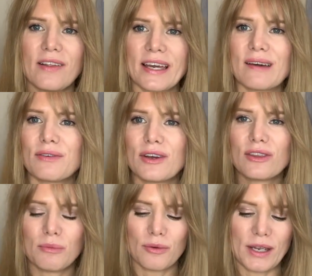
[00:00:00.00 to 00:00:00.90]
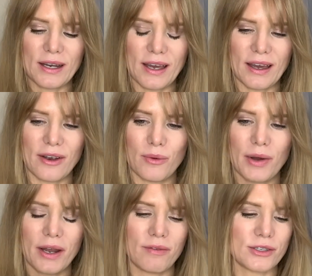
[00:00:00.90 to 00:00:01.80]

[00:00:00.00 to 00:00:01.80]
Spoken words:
like if we're at the marina or whatever.